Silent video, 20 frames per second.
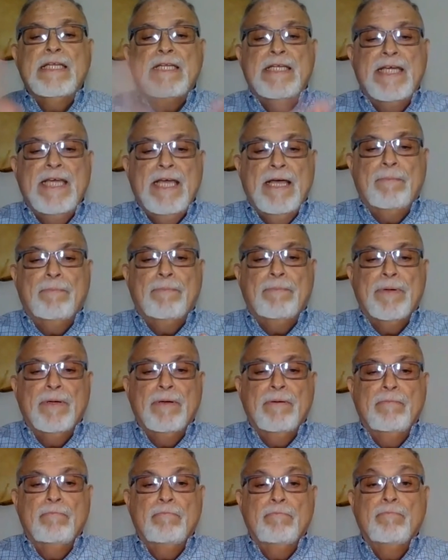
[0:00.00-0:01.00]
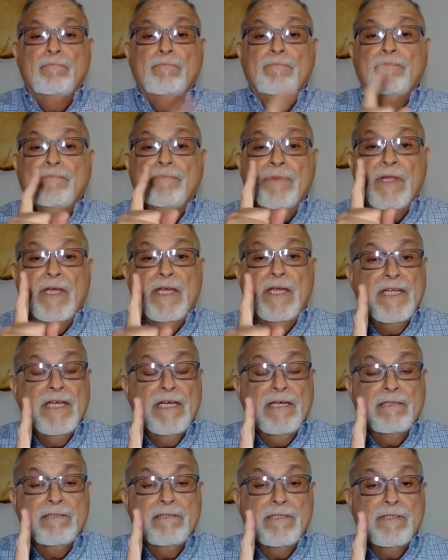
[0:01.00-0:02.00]
Tip. It
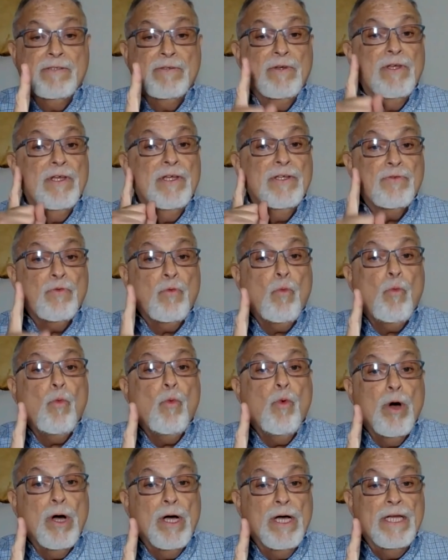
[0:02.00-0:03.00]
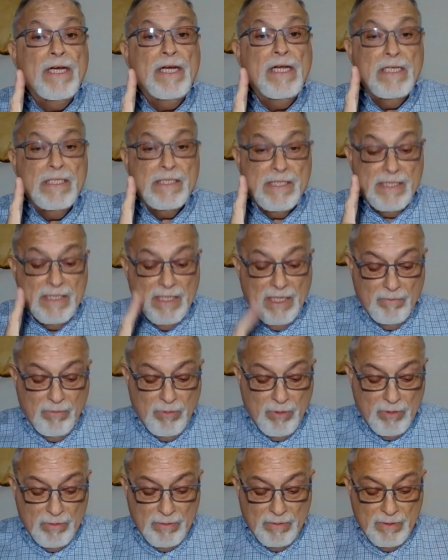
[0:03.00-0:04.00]
tells us it's one
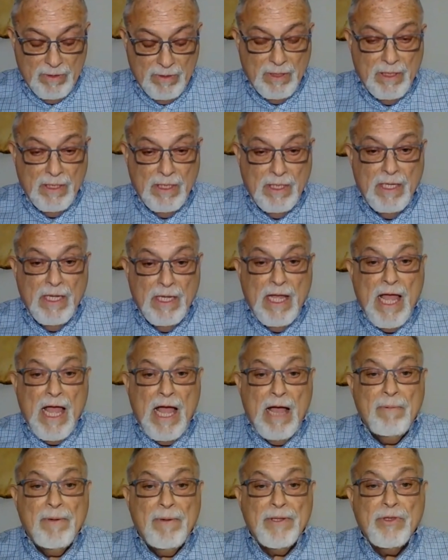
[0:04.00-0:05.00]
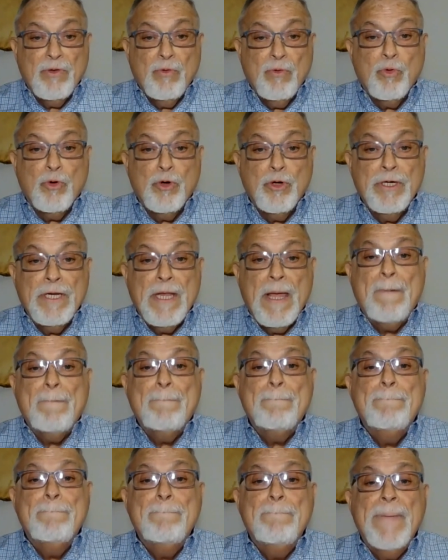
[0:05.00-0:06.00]
syllable. How about the word
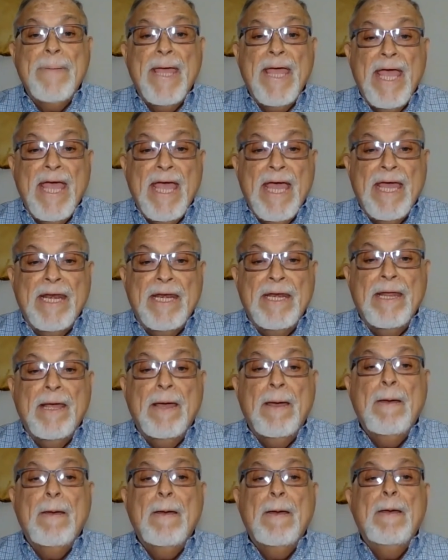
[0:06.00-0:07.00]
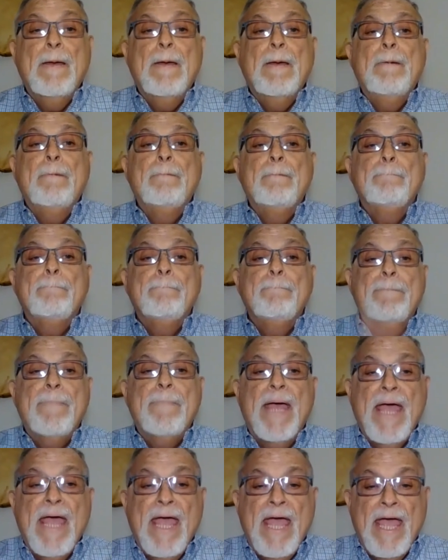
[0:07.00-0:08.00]
pen?
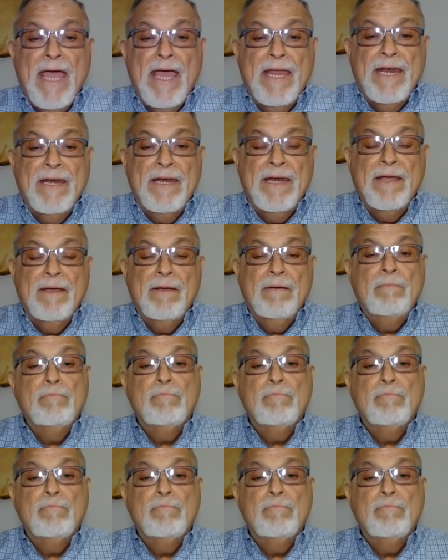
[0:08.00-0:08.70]
Pen.